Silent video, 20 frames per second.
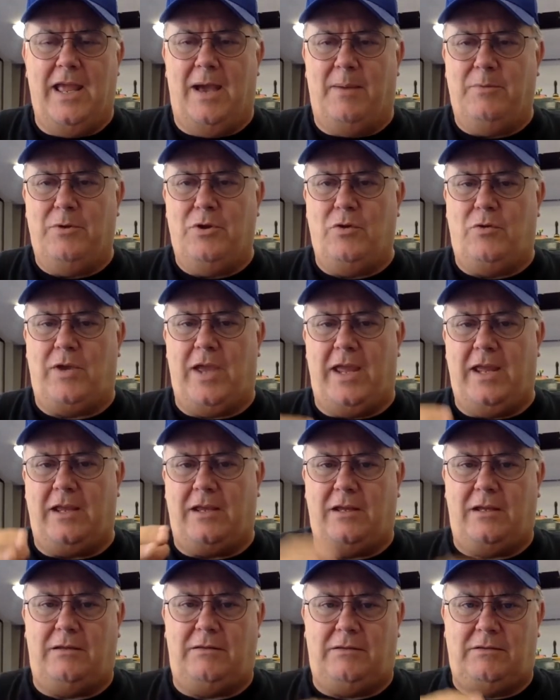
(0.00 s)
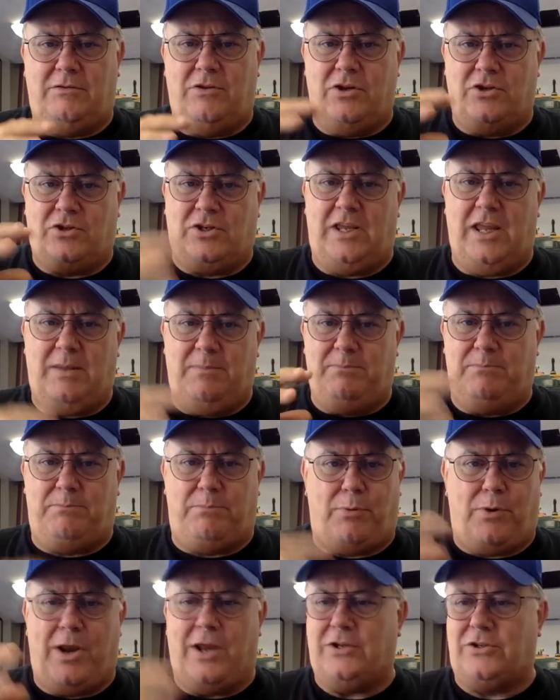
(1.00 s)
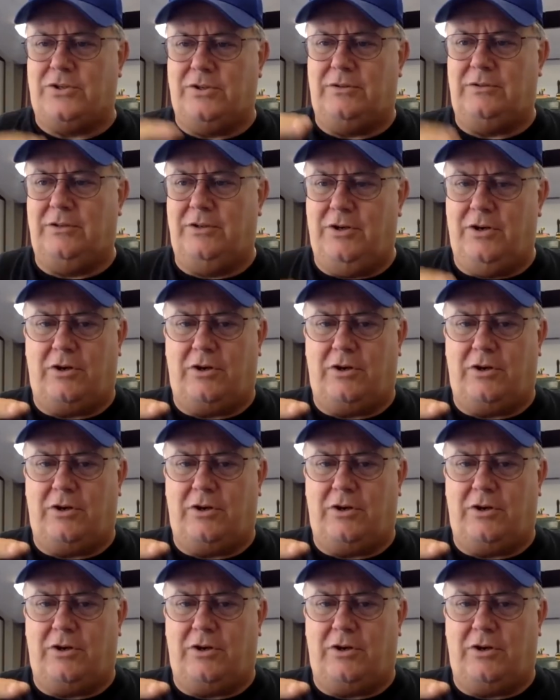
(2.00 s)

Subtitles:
I mean, you can't just keep compressing